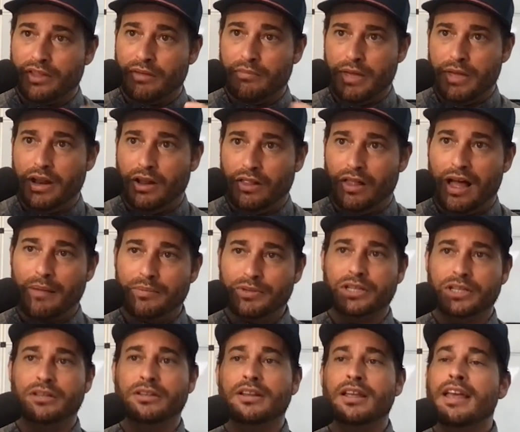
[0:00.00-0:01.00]
the middle
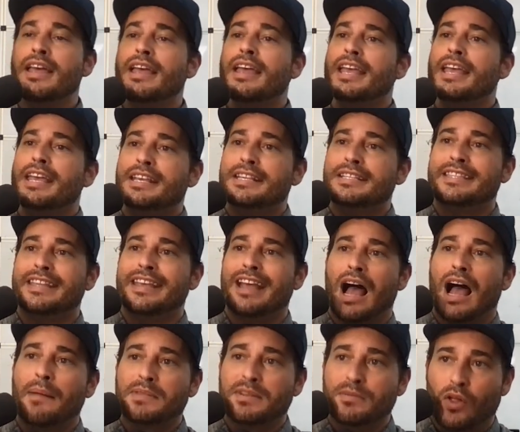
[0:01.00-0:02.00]
option, is the
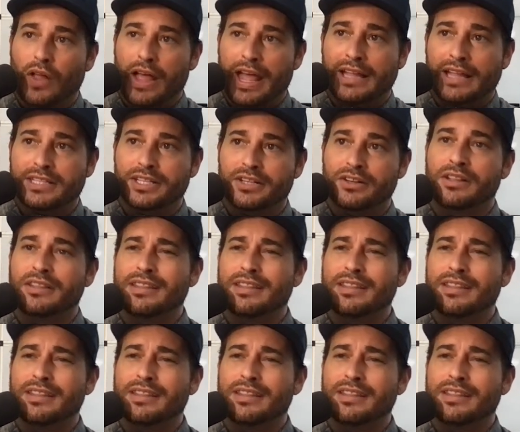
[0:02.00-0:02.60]
optimal answer.